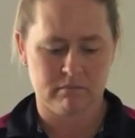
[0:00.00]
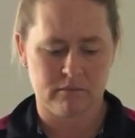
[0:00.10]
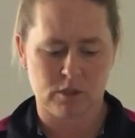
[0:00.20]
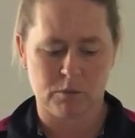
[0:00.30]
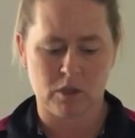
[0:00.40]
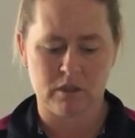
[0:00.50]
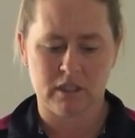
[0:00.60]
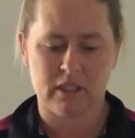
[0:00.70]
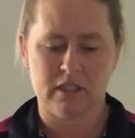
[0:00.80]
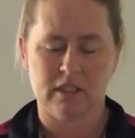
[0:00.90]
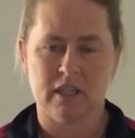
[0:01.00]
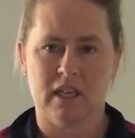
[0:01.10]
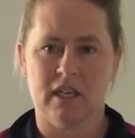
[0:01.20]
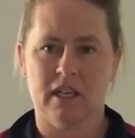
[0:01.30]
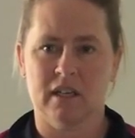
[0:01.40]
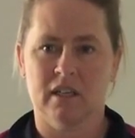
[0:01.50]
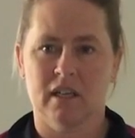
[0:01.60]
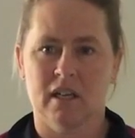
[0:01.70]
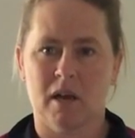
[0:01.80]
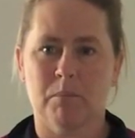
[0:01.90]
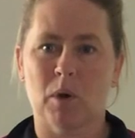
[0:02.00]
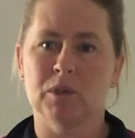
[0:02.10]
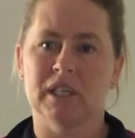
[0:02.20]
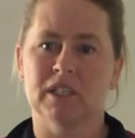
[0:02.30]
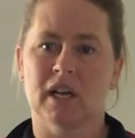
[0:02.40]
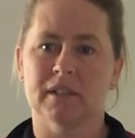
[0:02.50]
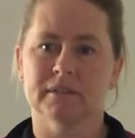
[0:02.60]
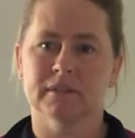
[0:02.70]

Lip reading: small is a boning knife.